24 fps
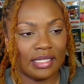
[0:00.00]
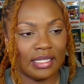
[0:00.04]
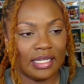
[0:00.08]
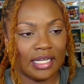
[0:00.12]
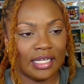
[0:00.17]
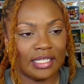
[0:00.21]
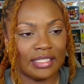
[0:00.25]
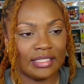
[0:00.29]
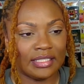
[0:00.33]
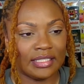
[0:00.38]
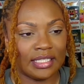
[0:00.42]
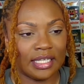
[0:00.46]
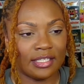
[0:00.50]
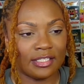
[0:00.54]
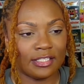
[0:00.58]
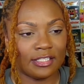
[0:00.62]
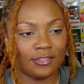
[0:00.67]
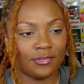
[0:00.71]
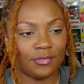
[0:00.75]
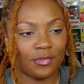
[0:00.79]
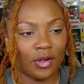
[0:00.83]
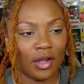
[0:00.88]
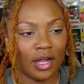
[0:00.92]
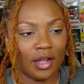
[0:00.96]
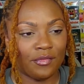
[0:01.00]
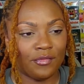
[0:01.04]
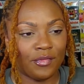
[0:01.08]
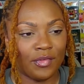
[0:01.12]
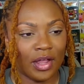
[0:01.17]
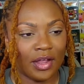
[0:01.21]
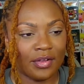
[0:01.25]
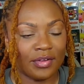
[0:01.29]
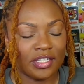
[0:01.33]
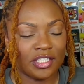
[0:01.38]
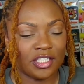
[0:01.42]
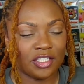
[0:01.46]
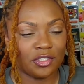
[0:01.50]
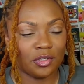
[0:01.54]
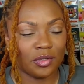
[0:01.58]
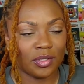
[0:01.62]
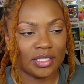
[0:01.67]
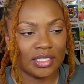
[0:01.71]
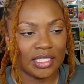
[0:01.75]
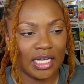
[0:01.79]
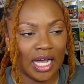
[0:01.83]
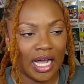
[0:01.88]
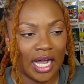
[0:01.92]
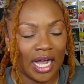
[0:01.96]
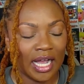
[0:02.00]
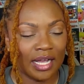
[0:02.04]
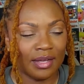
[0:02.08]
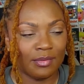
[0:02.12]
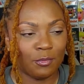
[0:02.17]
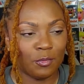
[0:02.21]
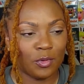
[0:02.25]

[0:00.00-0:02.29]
exist for a very short time.